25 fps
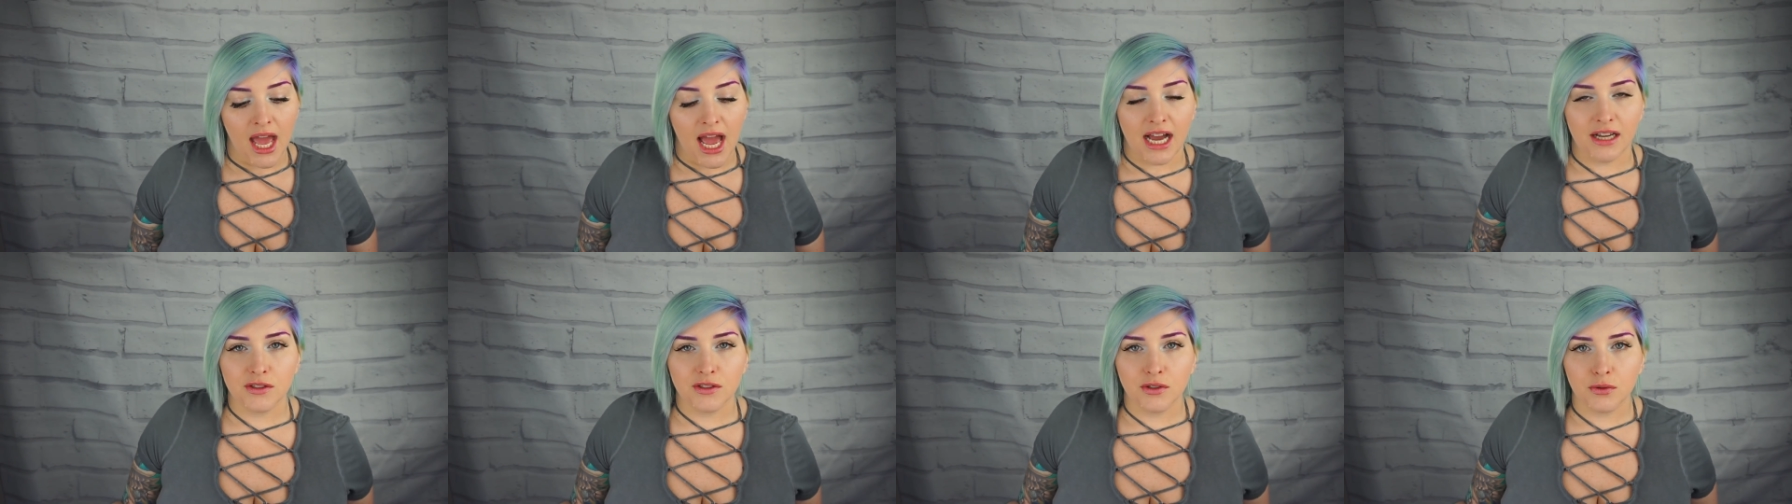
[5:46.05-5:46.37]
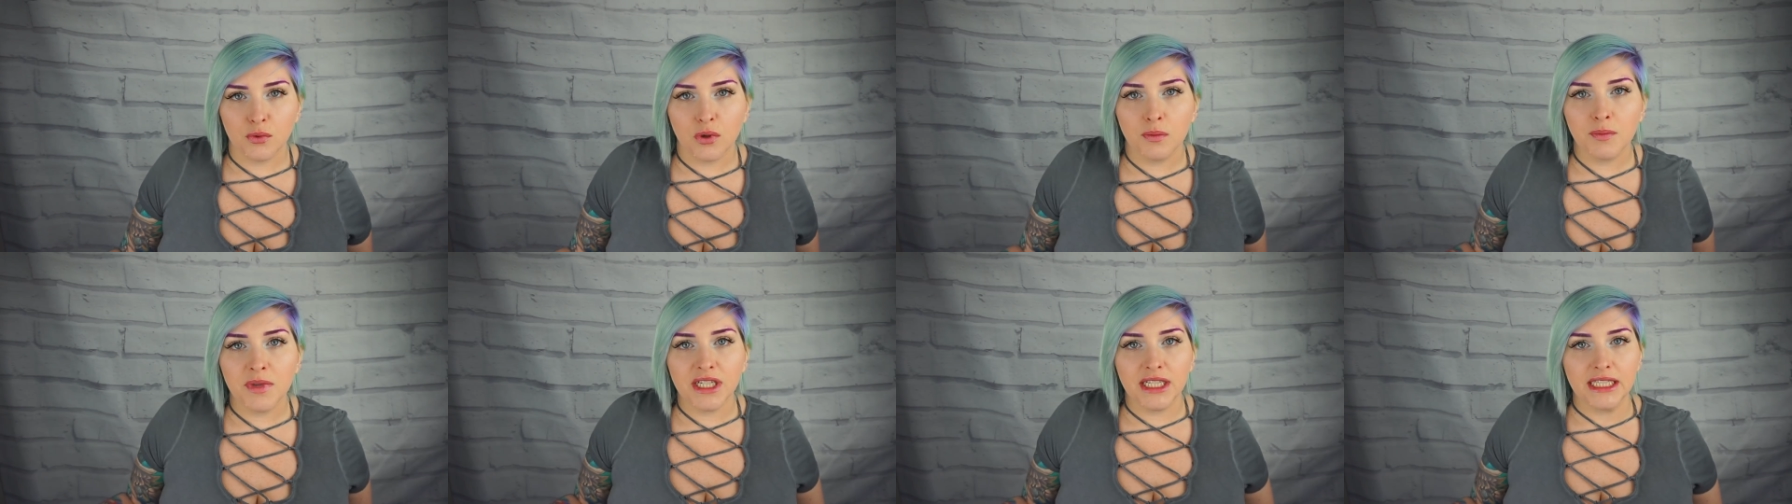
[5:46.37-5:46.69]
As a
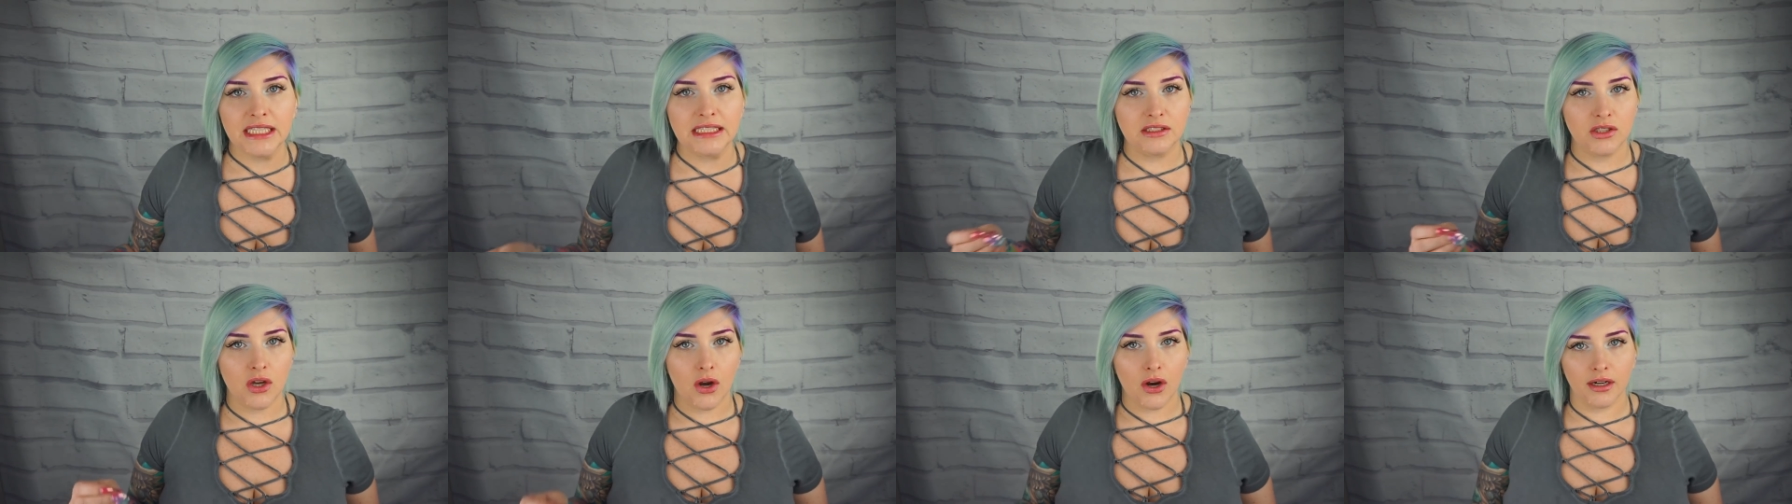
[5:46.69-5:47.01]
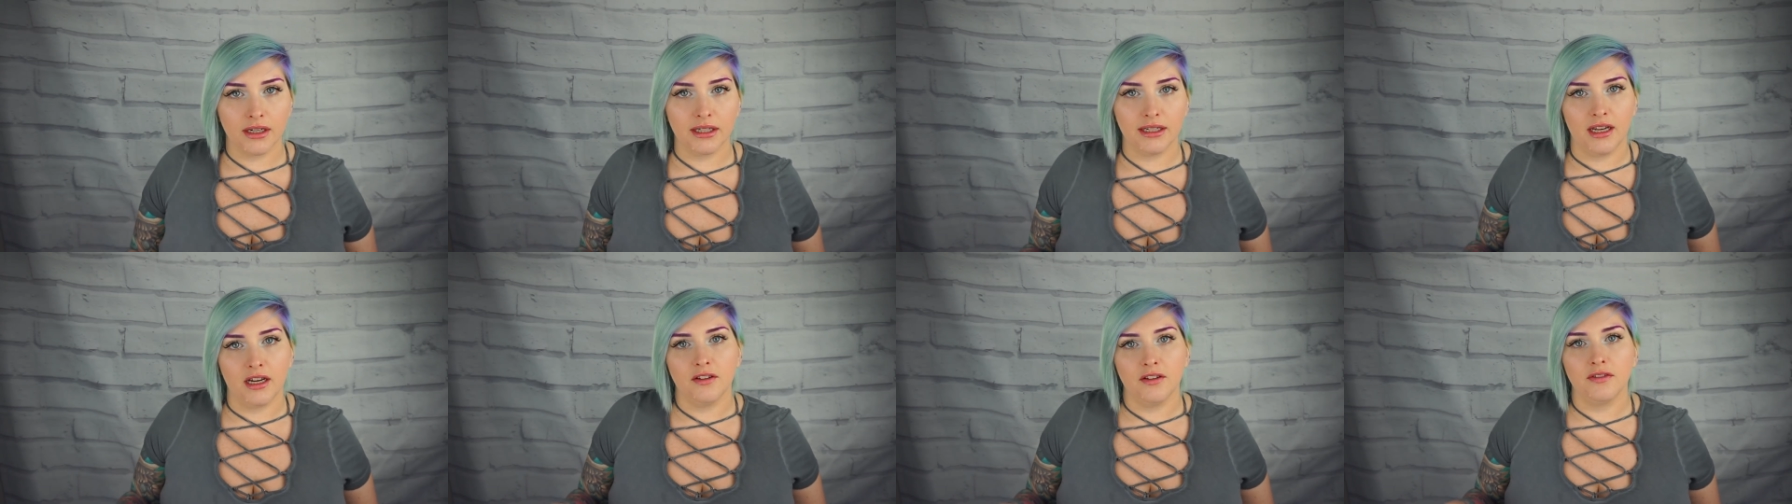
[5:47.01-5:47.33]
woman, it's
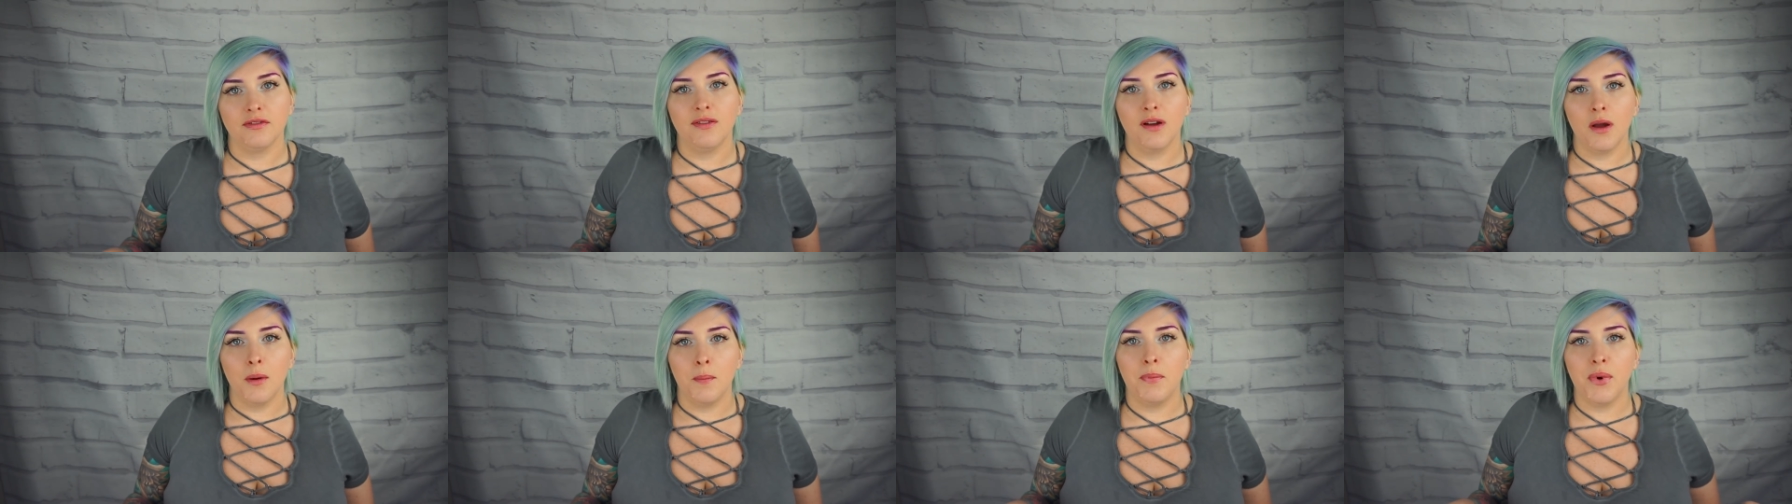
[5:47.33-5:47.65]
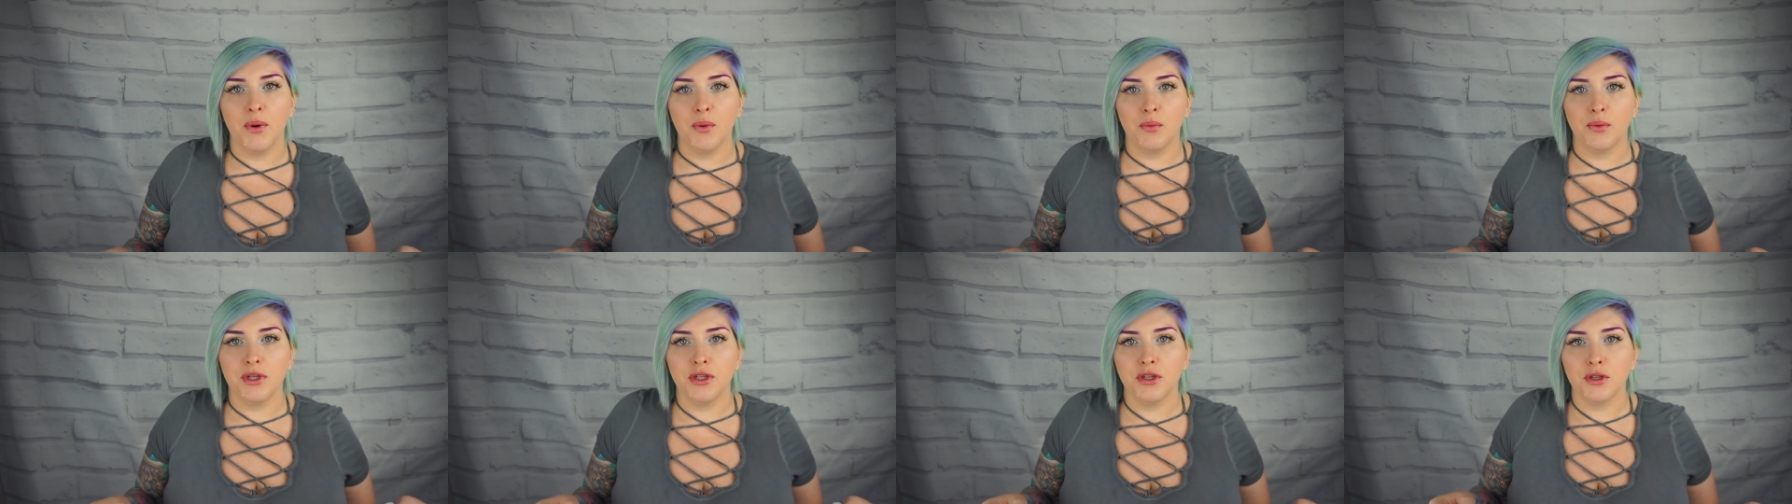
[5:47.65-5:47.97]
hard enough,
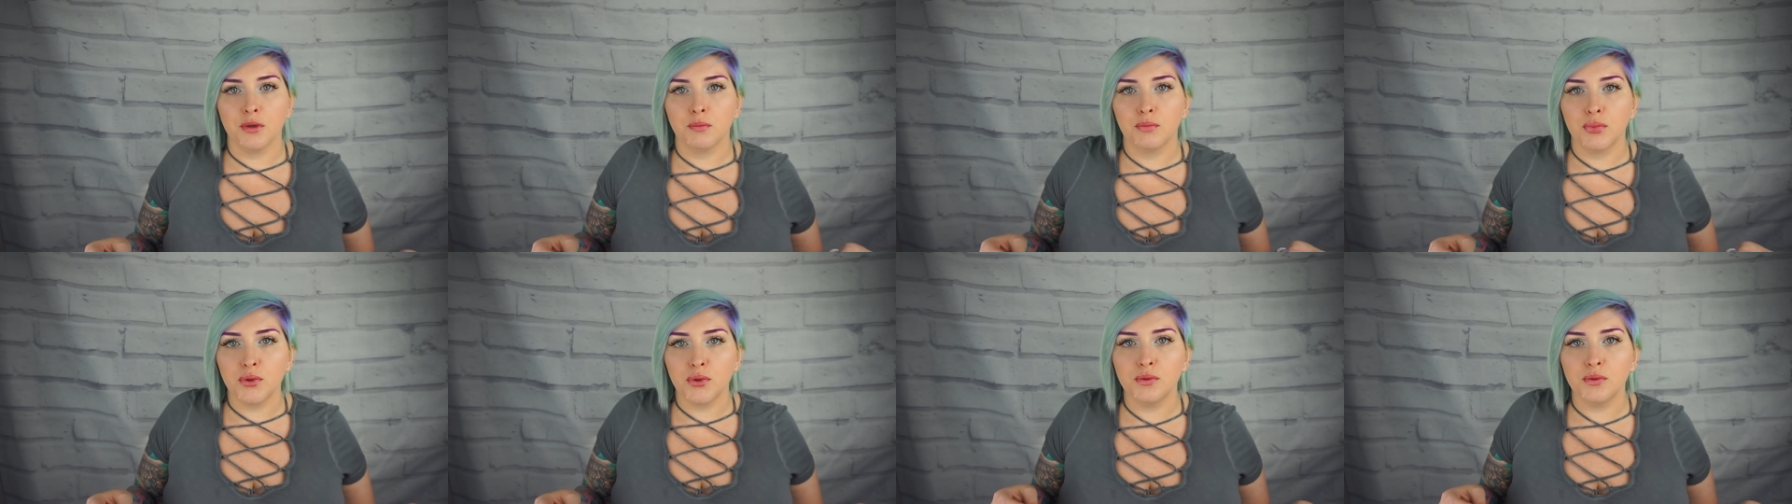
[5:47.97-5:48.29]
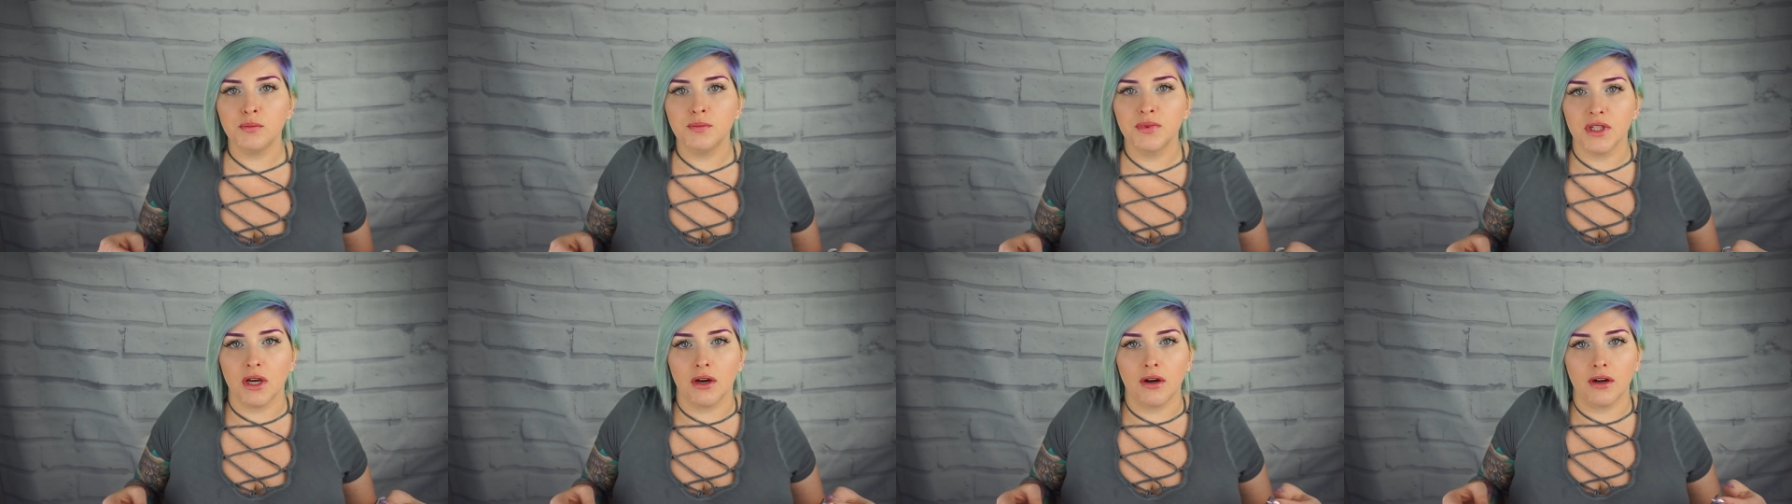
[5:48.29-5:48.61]
but when your
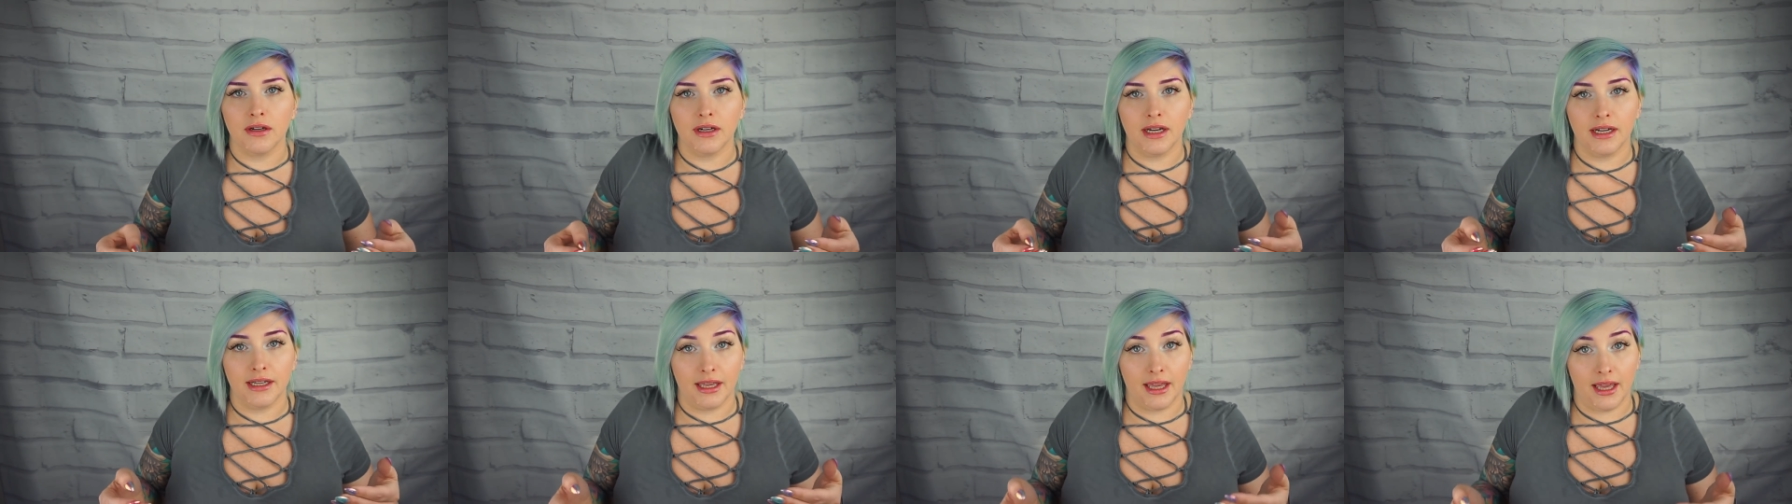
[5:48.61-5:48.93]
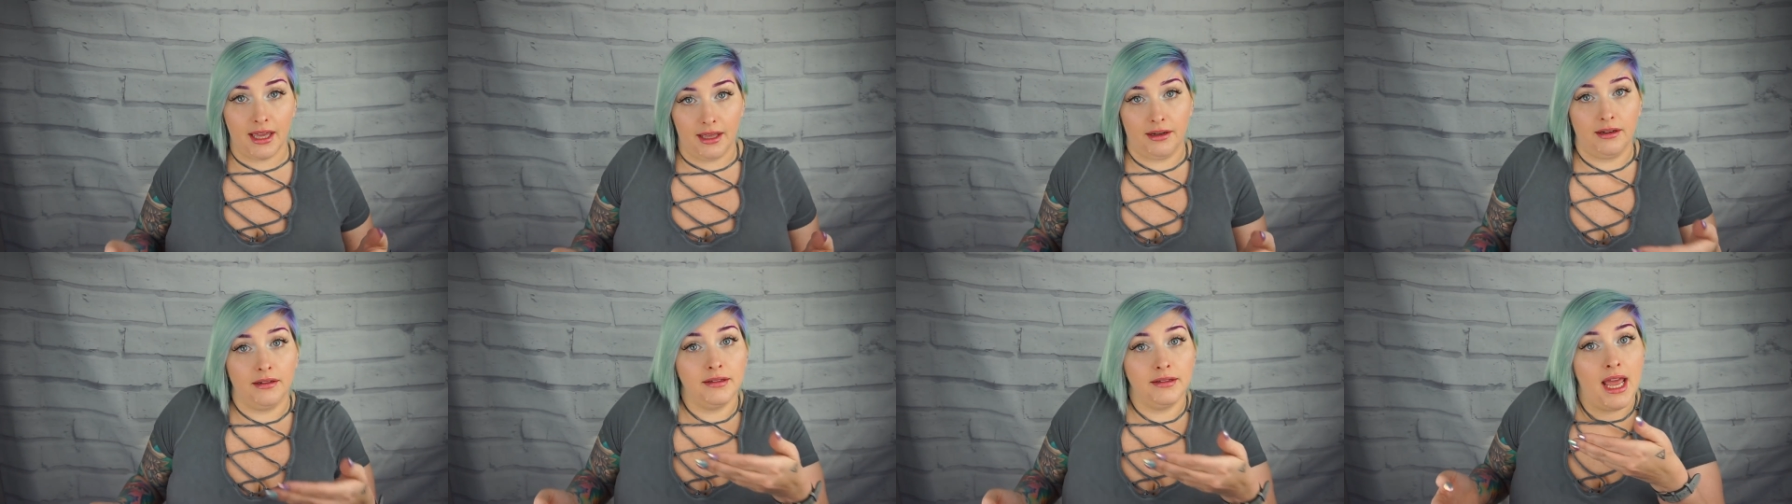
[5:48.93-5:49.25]
boobs are,
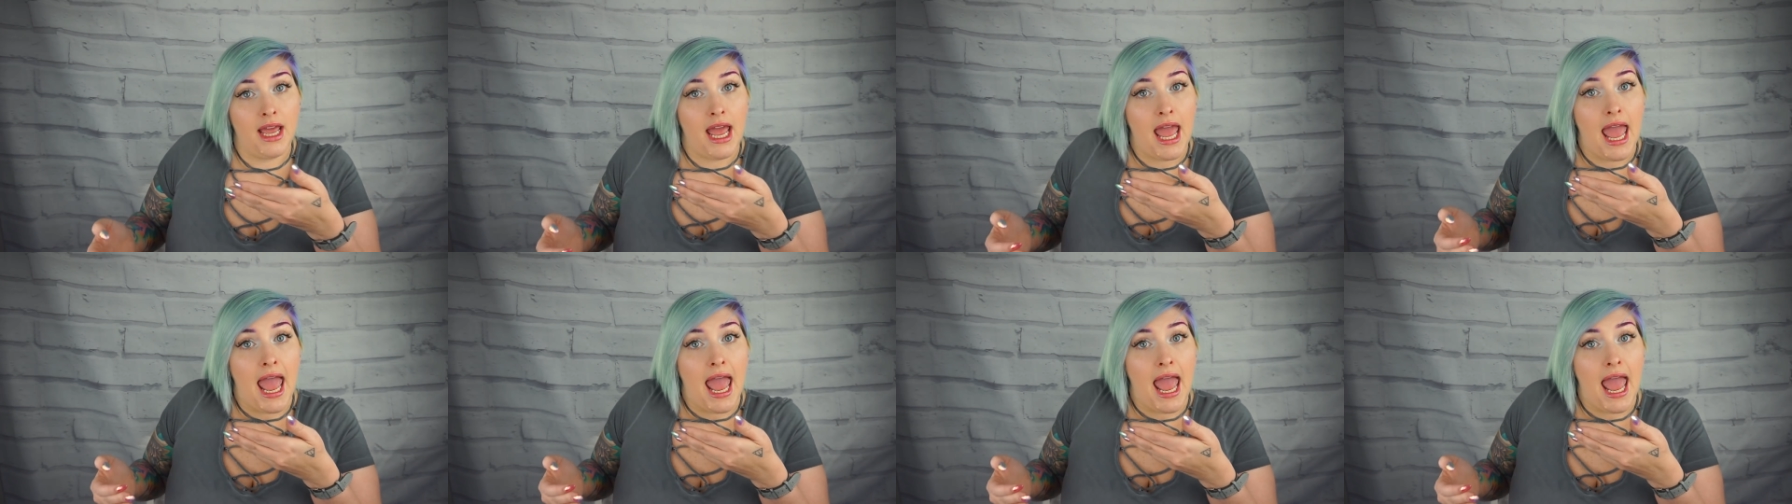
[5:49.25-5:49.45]
again,